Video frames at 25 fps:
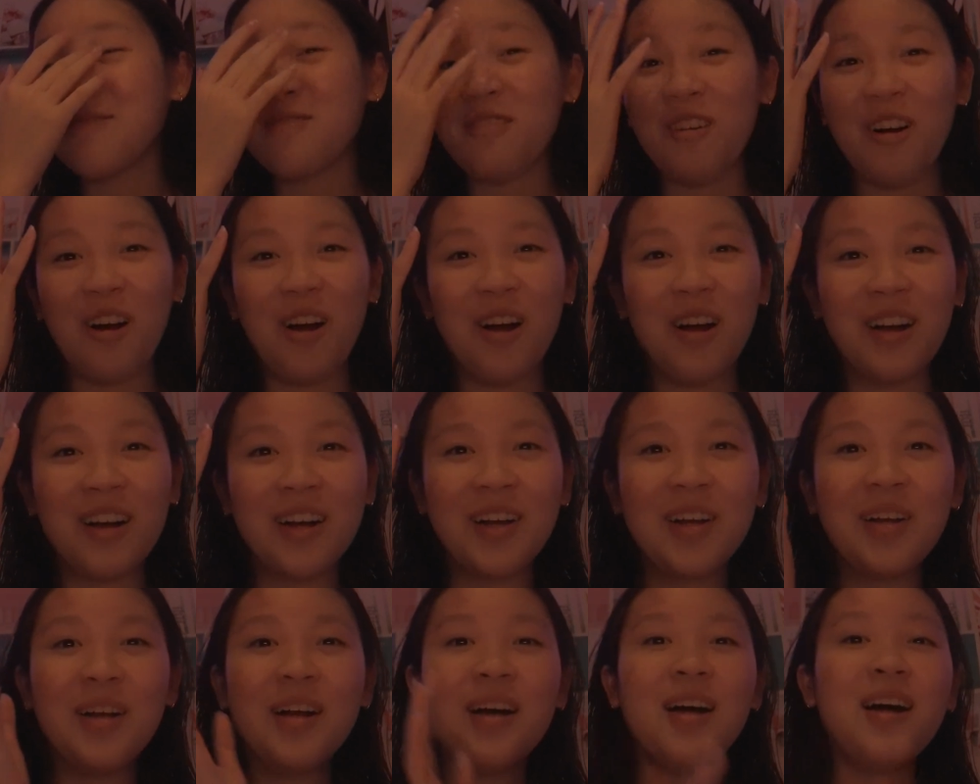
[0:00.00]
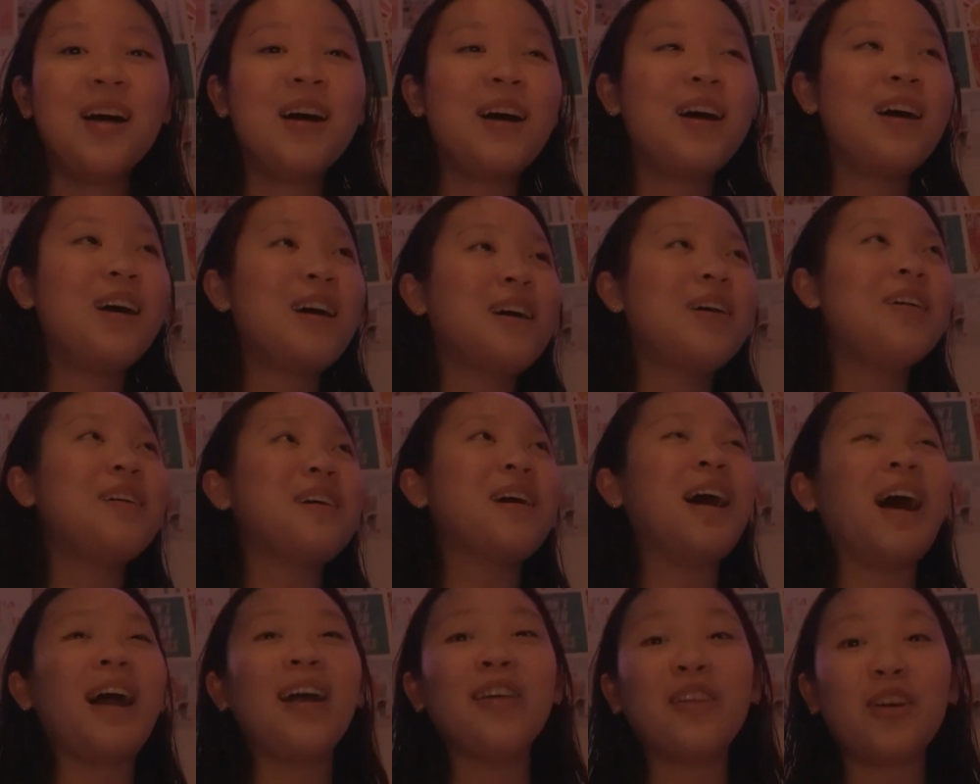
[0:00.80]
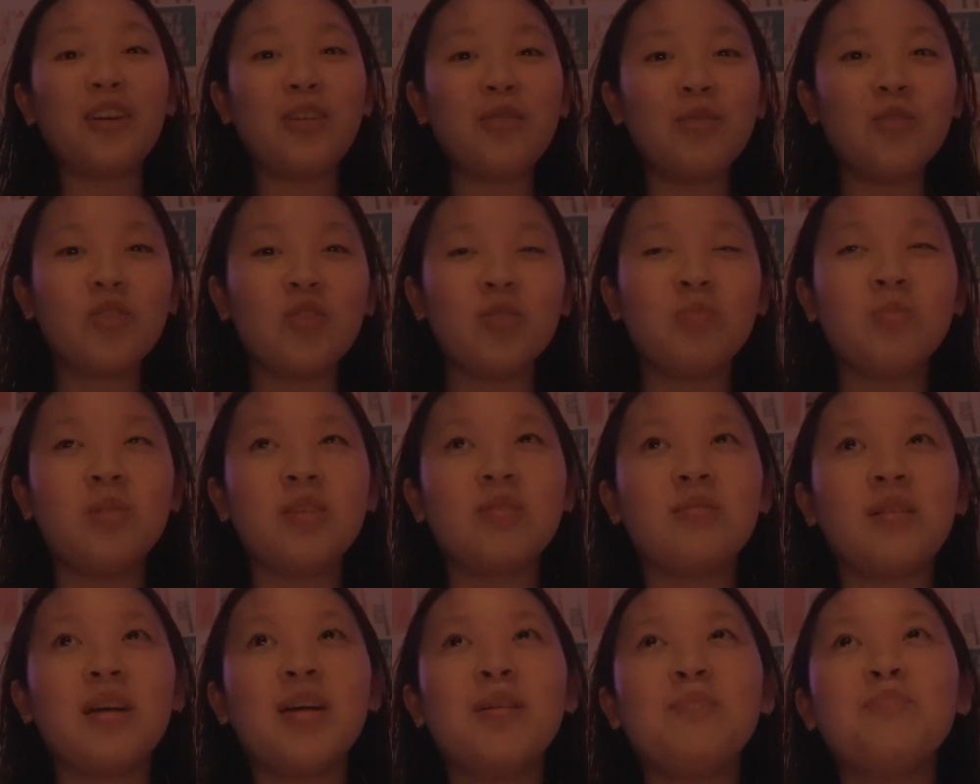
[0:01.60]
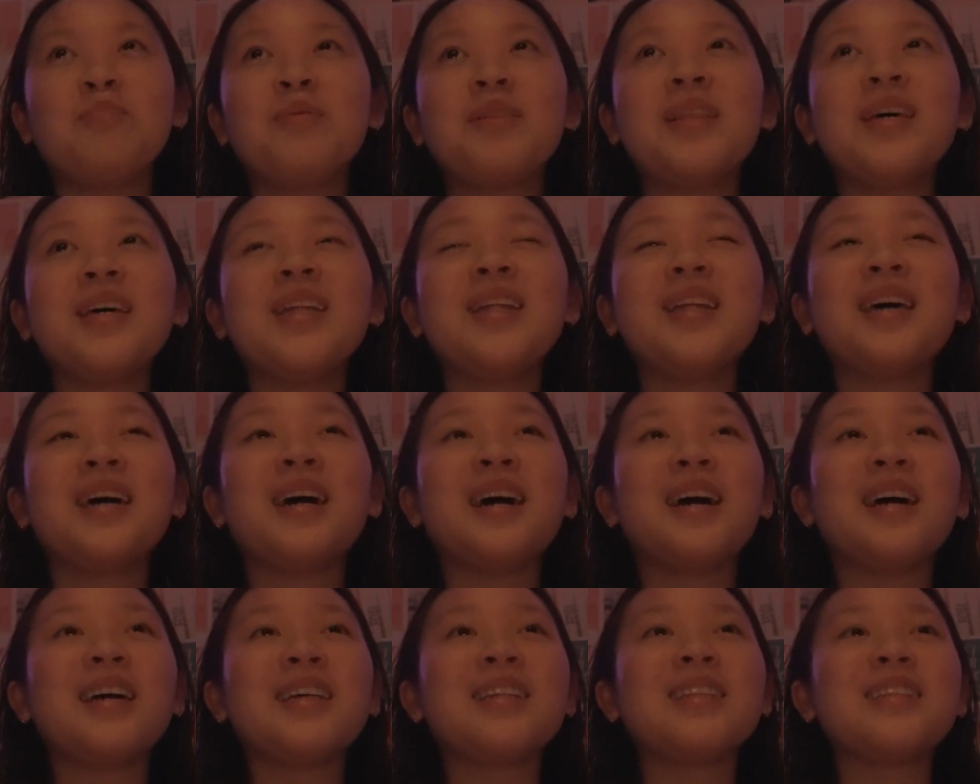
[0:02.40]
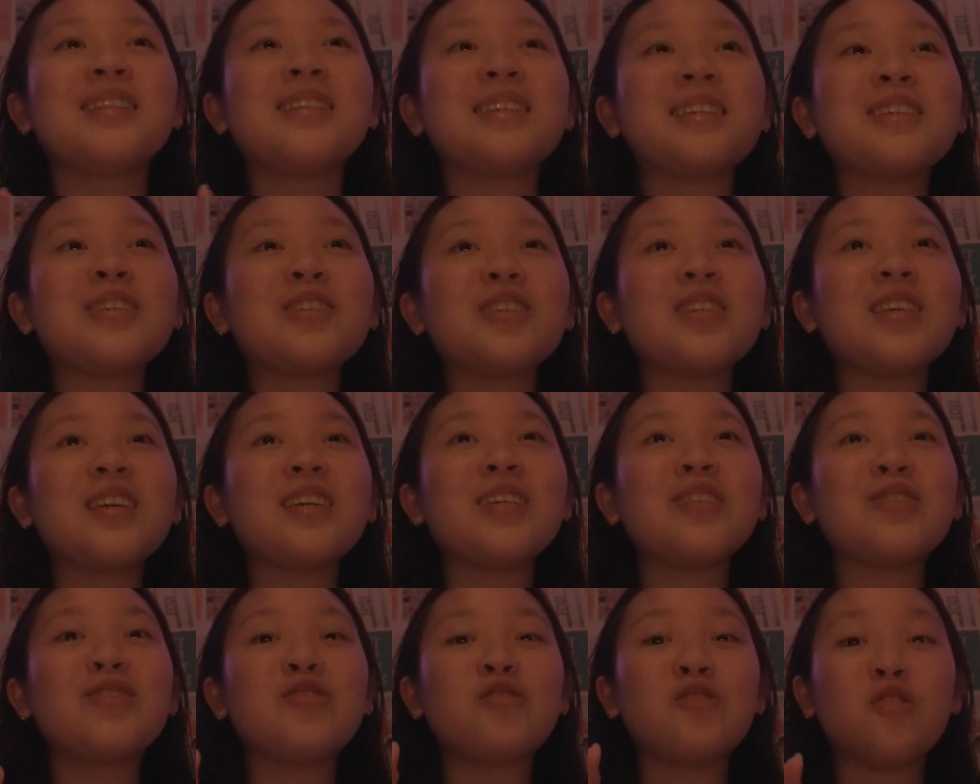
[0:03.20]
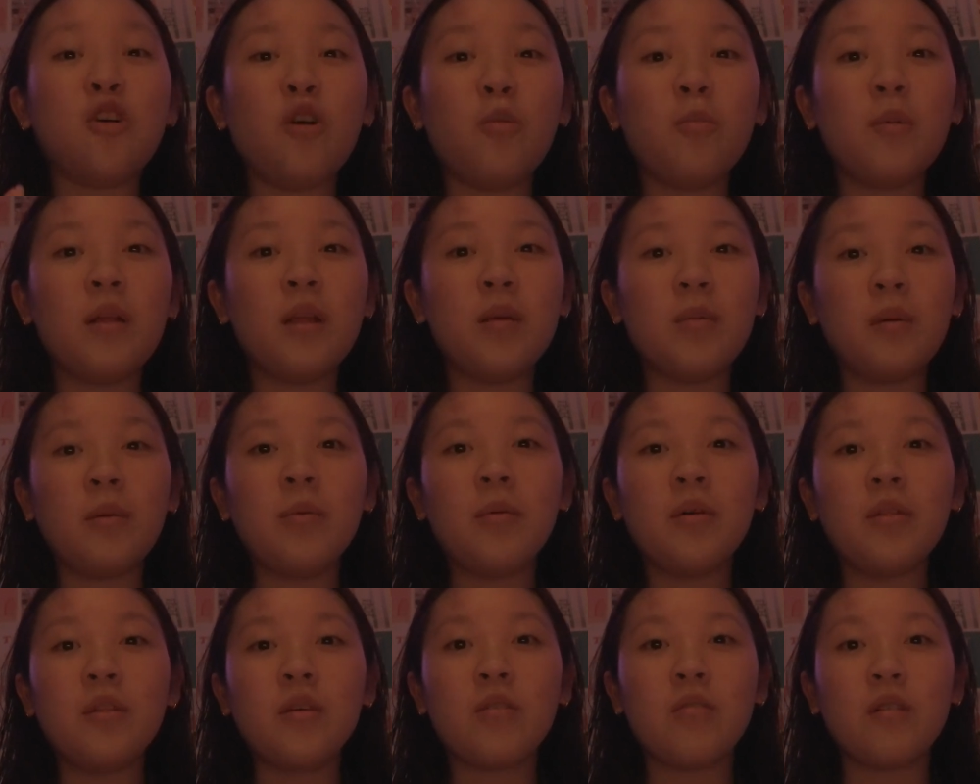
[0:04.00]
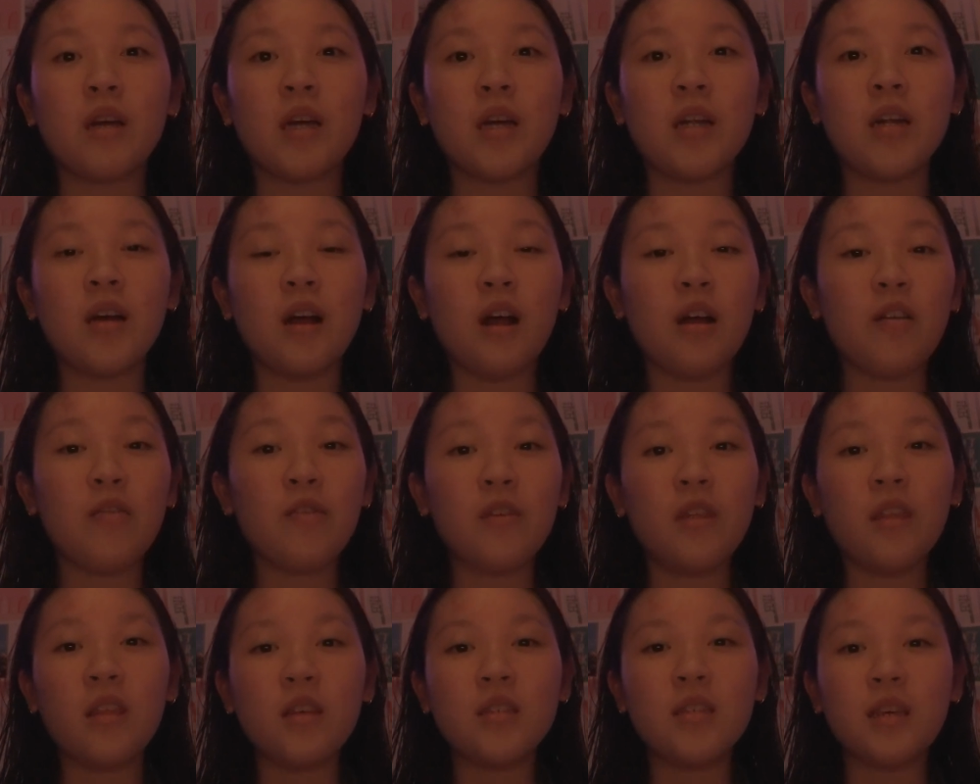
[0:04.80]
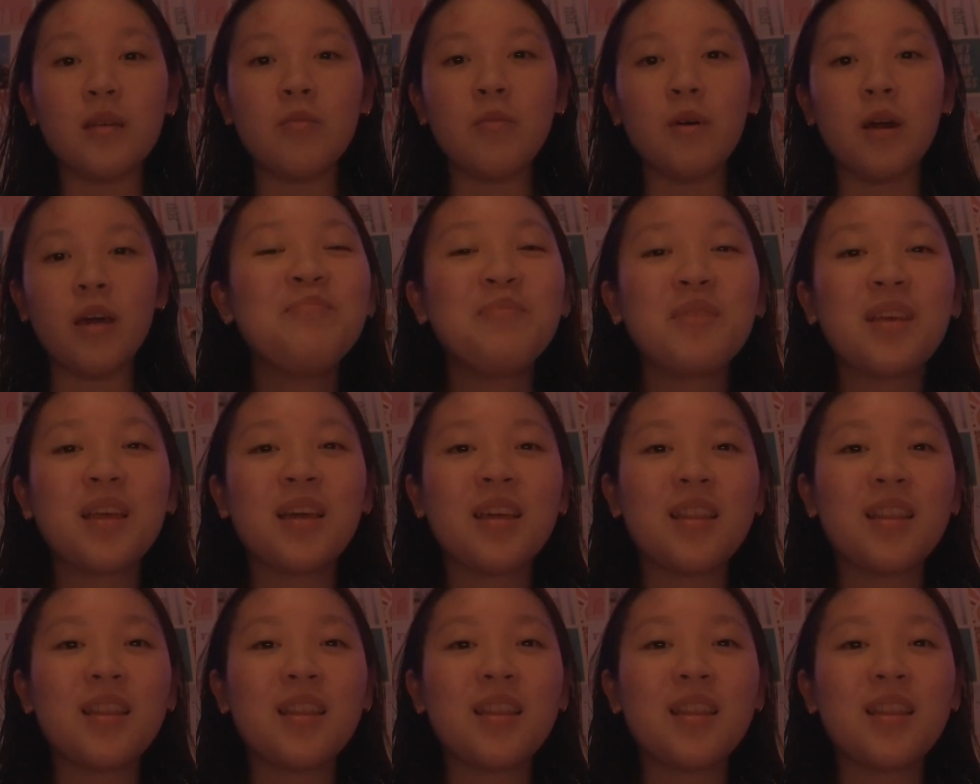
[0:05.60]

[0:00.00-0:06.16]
wrong? I thought it was just me, right? But then literally so many people in the grade are feeling the same way.